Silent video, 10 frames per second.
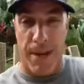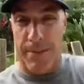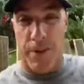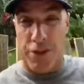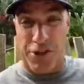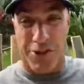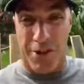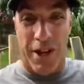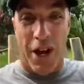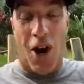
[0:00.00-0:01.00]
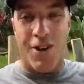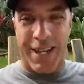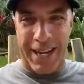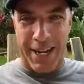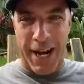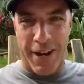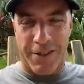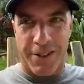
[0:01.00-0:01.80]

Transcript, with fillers: And maybe we just are taking care of